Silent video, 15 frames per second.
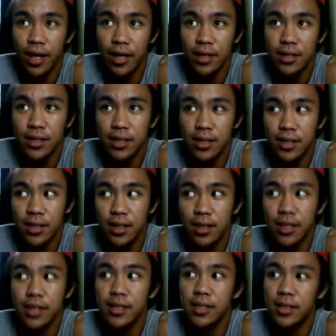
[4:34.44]

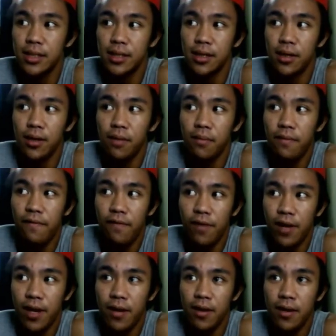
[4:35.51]
studies
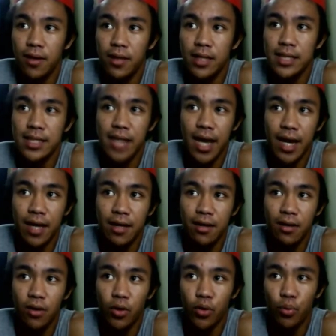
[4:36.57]
before I decide
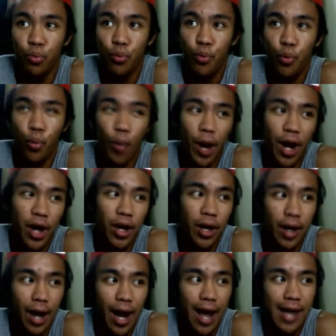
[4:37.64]
on
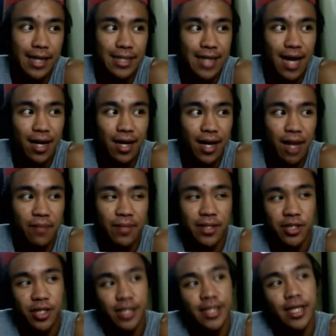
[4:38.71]
where exactly I'm
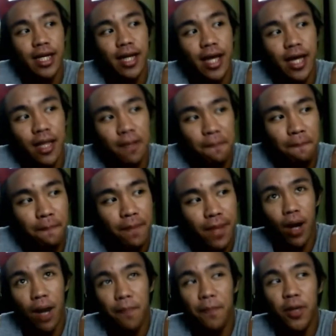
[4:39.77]
interested in.
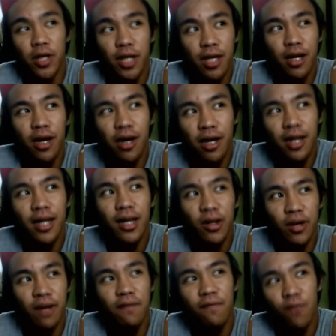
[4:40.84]
I'm particularly
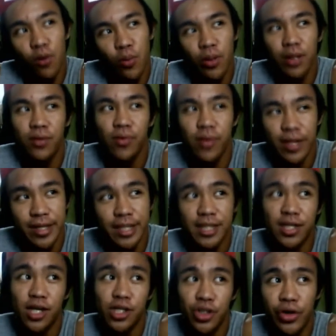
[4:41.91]
looking forward to the
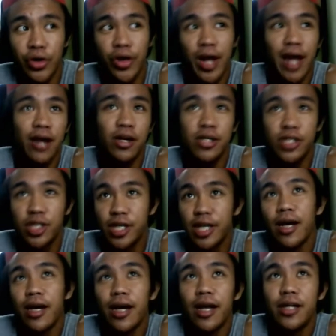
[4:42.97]
discussion on
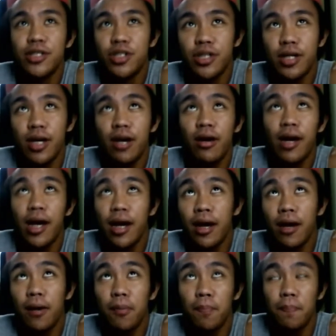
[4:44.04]
energy
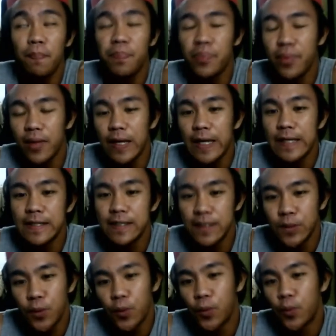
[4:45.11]
engineering. So